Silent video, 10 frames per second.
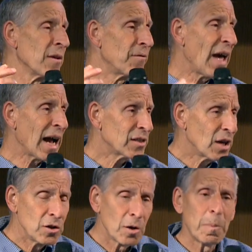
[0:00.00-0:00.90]
the fact
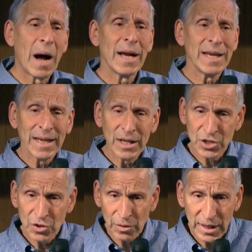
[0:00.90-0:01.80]
that you're buying
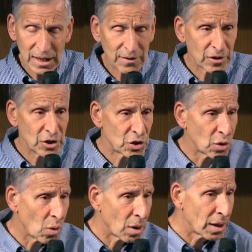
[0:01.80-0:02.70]
history at every
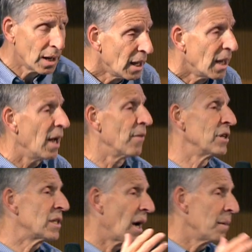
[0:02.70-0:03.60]
store,
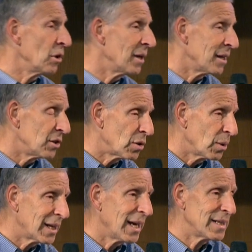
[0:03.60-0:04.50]
every time you get
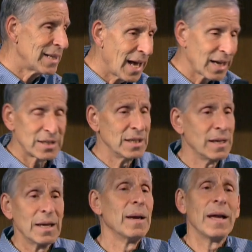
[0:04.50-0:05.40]
into a Get
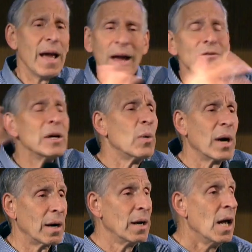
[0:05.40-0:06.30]
Taxi,
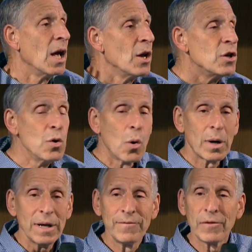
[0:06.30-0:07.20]
everywhere,
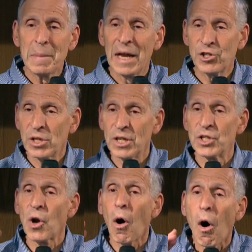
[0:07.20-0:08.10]
your information
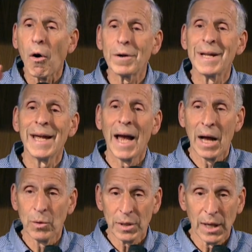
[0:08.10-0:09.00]
is already
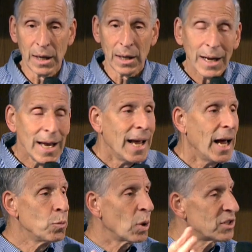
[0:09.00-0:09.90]
out there.
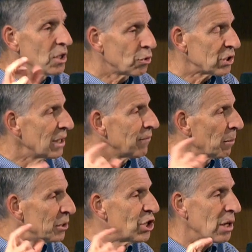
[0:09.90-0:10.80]
And what's interesting
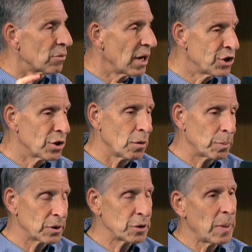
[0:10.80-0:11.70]
from a
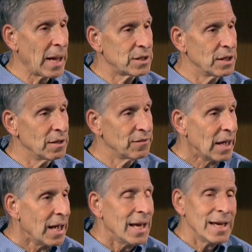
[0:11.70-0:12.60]
generational
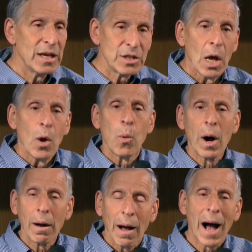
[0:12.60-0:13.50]
perspective is
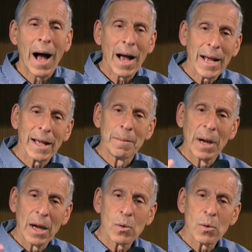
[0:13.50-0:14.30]
while I and